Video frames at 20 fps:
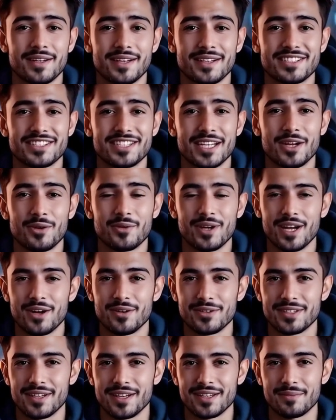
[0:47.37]
stick
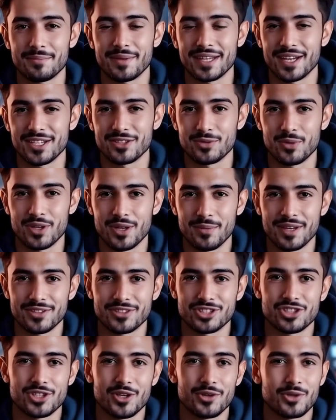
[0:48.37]
around because we're about
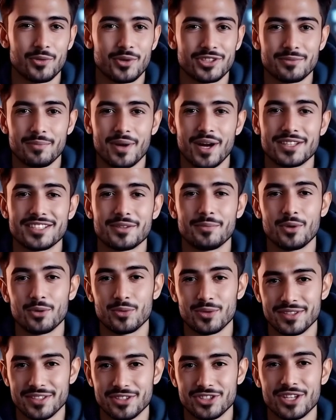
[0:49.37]
to show you what's possible
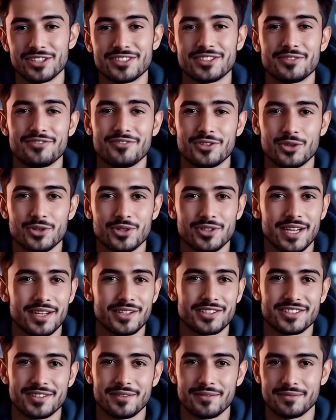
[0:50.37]
with just a few
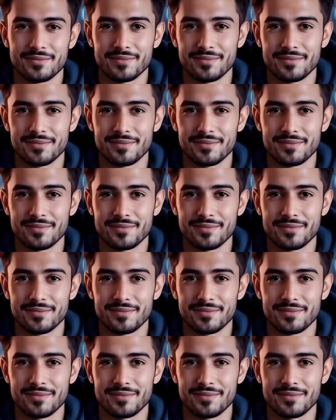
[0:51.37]
clicks.